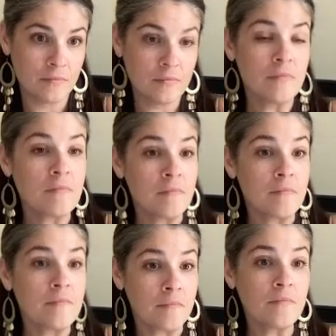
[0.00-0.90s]

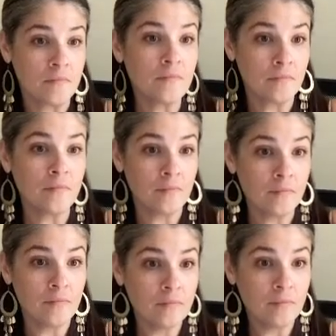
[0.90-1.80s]

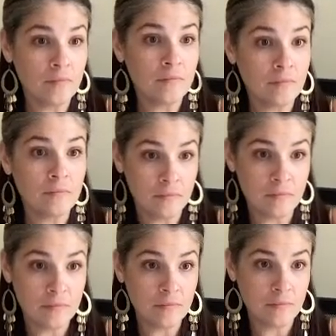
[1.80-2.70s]

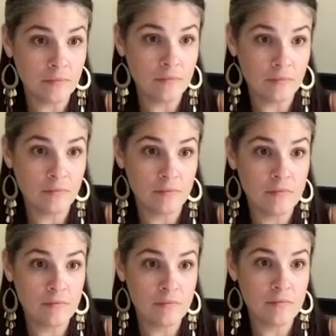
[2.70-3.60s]

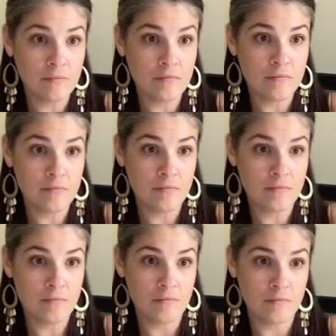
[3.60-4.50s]

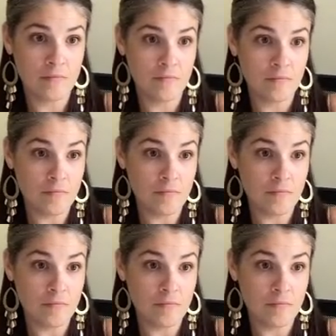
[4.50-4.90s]
(silent)